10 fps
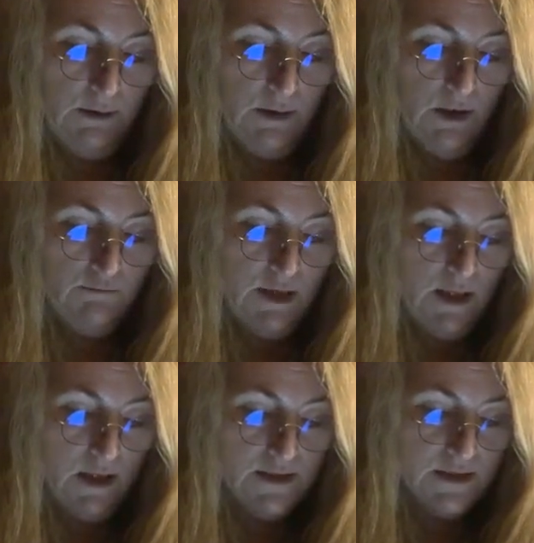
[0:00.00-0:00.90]
I
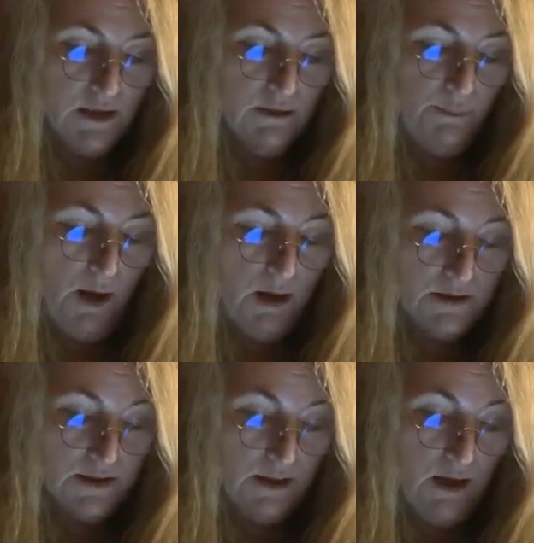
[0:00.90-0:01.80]
realised I'd
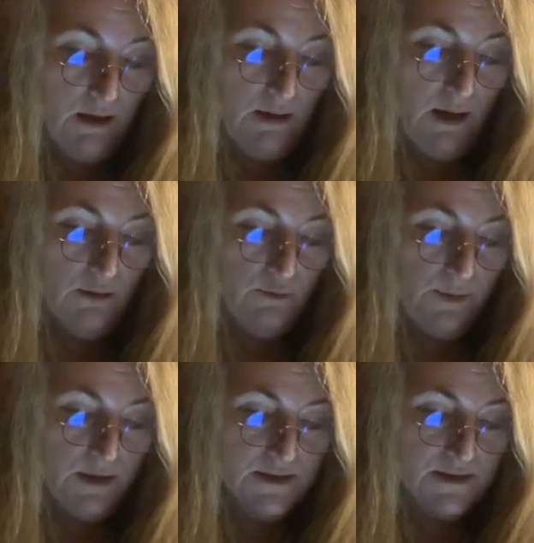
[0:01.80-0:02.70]
passed Carlisle
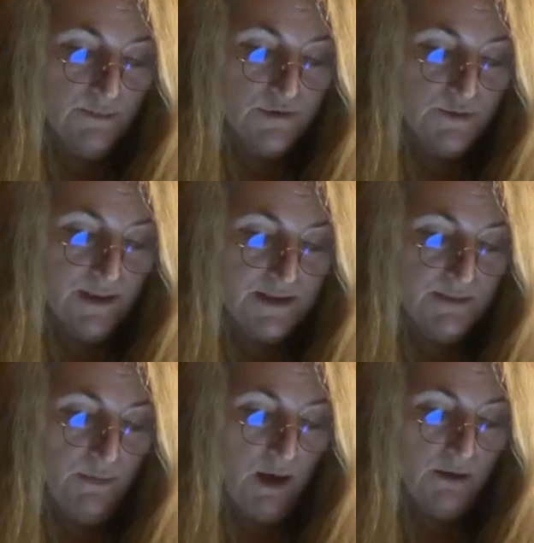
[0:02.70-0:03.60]
by some 20
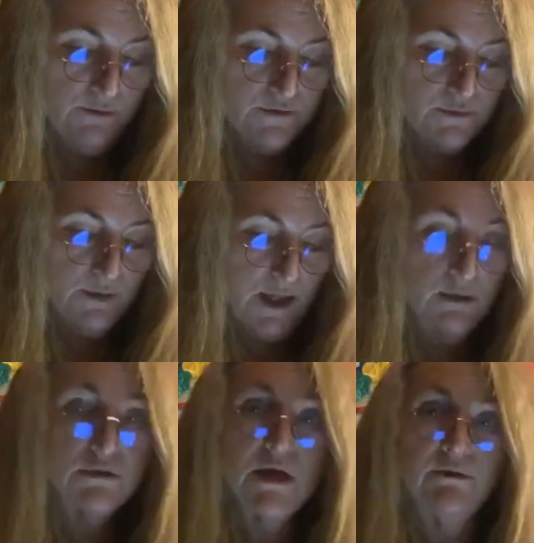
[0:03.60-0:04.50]
miles
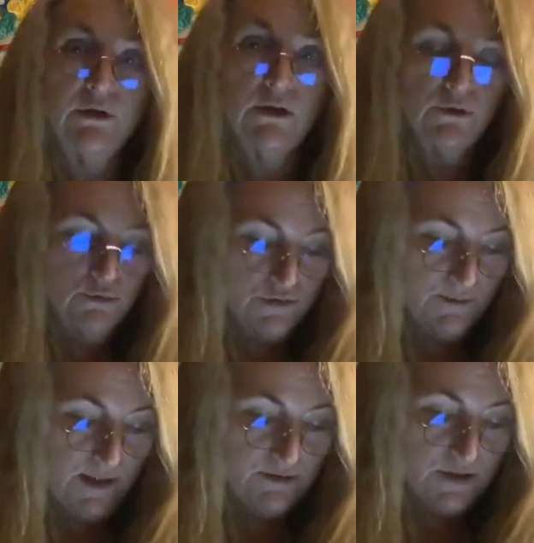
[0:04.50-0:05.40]
without having thought
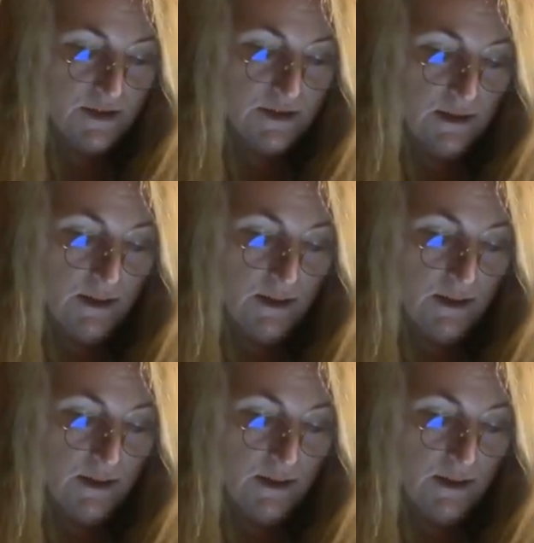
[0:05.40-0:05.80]
about it,